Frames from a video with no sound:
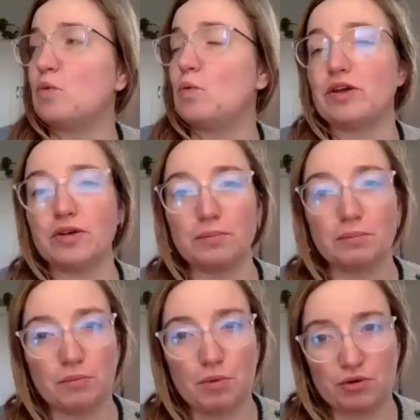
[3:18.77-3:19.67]
we
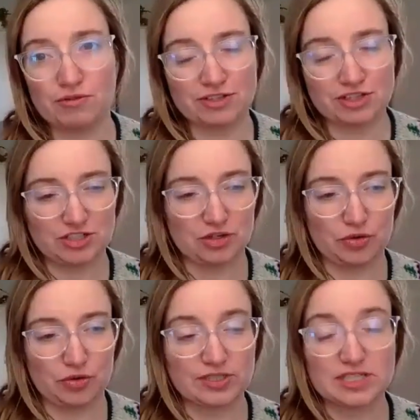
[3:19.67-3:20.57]
moved
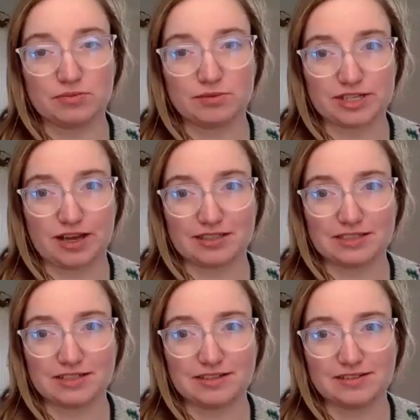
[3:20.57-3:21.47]
to was in
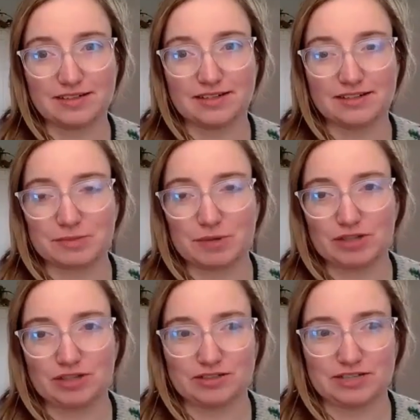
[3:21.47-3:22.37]
Wisconsin in a
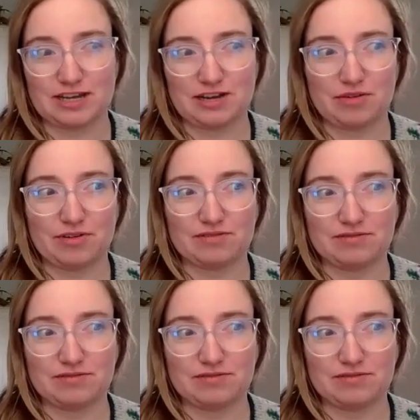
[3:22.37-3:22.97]
small little town